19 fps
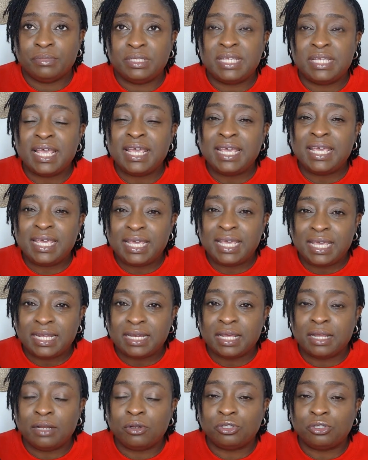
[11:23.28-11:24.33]
take
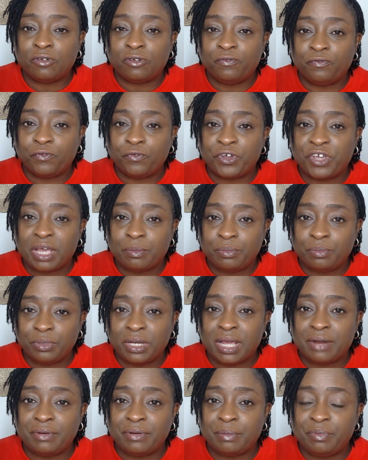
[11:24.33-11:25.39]
in a lot of
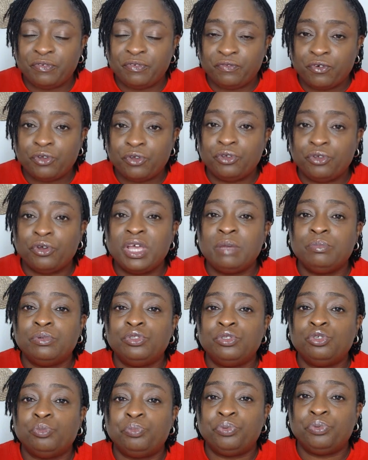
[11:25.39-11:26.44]
vocabulary before you're able
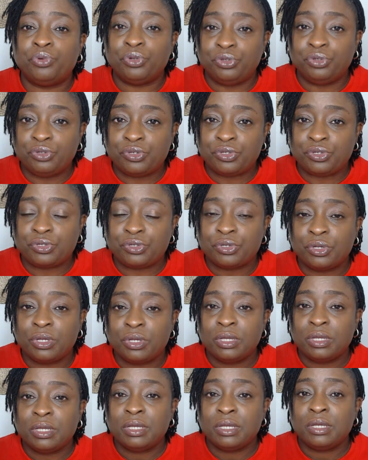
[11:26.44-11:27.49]
to produce
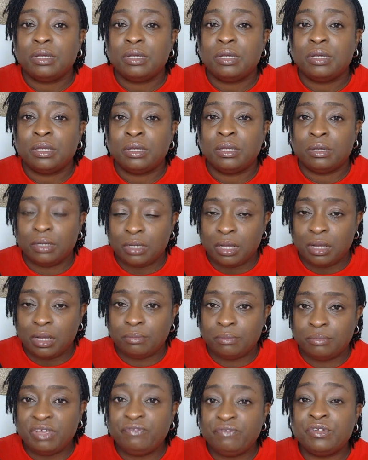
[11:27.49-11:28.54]

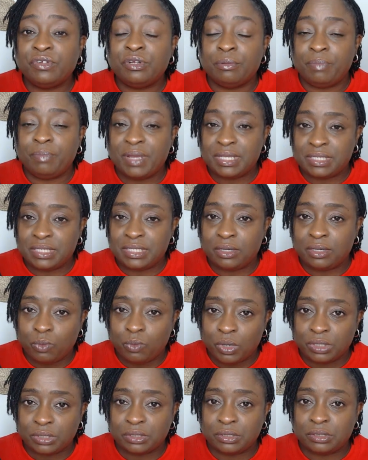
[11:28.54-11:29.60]
even the basic
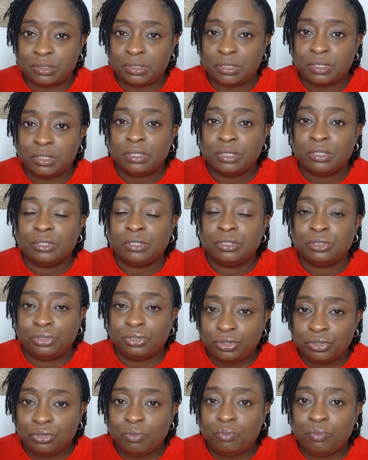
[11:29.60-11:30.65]
ones.
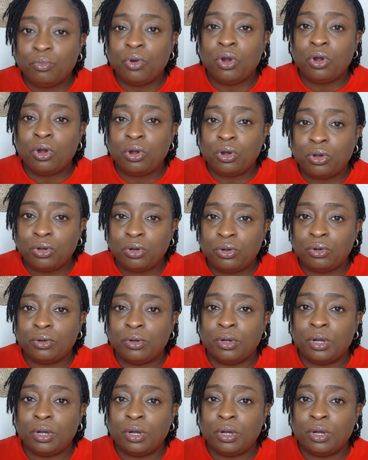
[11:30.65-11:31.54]
So the more